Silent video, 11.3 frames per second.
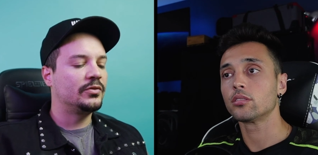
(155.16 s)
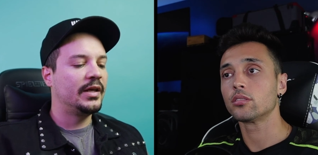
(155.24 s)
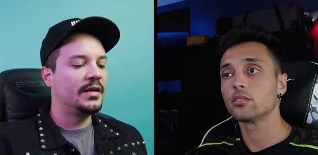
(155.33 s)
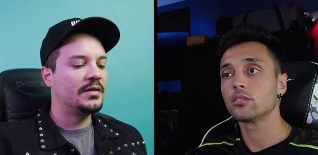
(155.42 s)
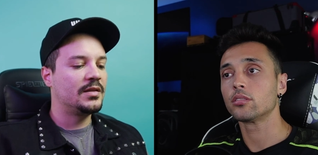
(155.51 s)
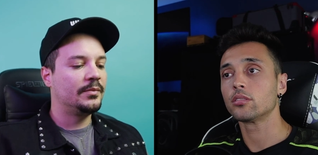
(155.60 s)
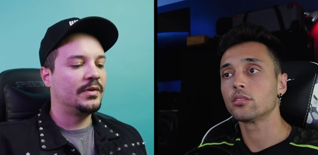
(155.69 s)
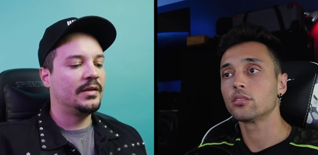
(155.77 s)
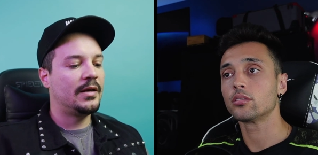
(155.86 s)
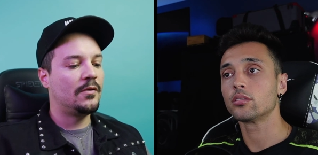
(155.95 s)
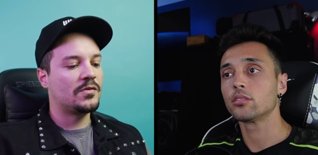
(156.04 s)
Speaker 1: created
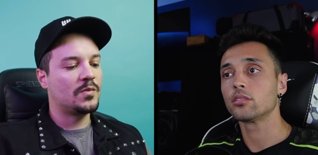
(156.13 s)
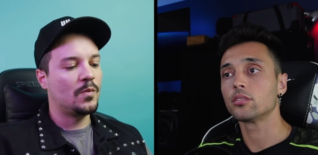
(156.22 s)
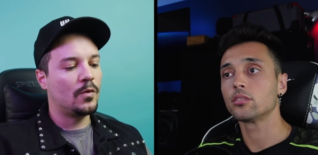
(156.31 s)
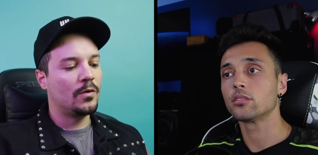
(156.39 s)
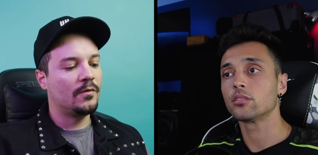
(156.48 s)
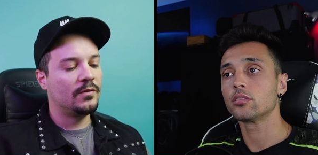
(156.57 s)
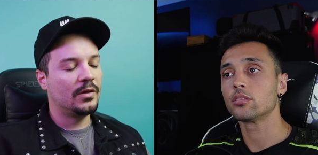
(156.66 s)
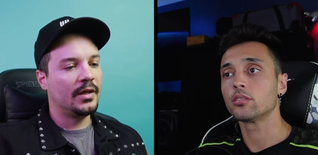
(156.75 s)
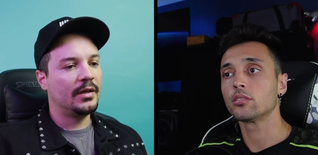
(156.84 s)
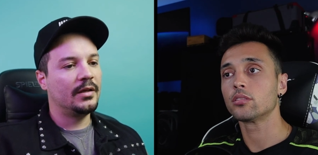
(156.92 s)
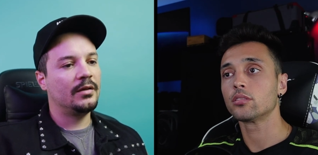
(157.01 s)
something that was more of
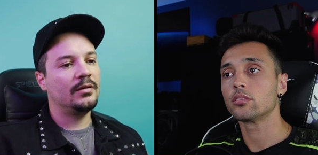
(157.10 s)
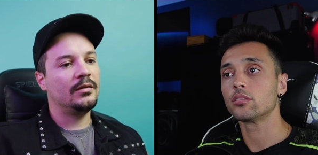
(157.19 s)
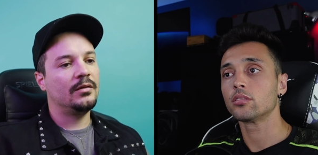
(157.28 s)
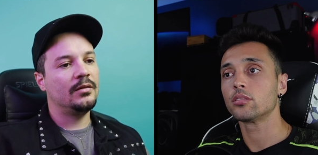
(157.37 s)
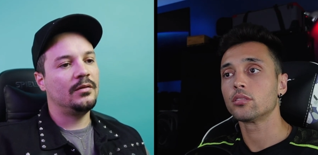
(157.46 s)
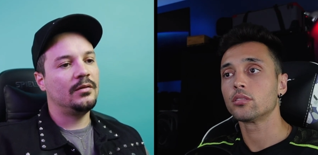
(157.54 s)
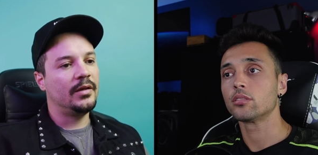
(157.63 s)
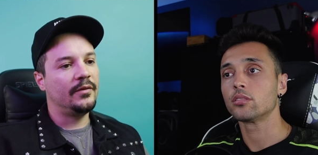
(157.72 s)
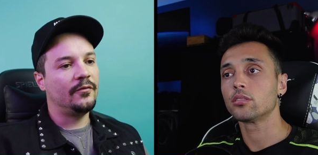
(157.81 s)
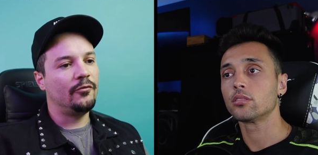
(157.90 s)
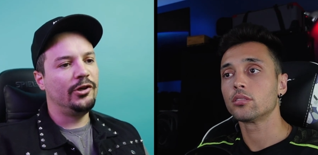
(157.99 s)
like
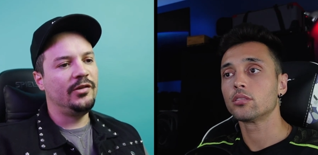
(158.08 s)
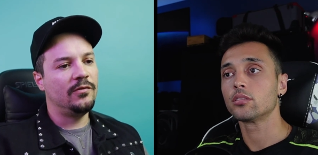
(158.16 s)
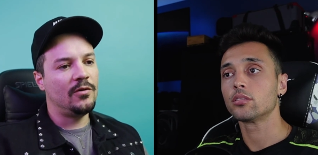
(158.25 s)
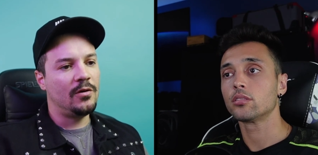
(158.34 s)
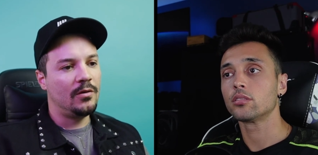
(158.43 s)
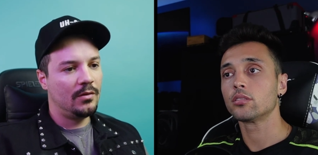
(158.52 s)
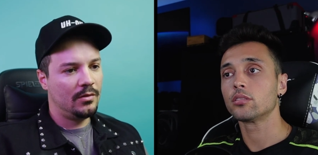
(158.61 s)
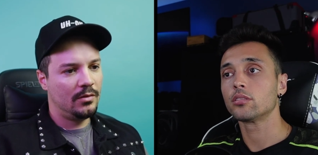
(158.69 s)
like free fall.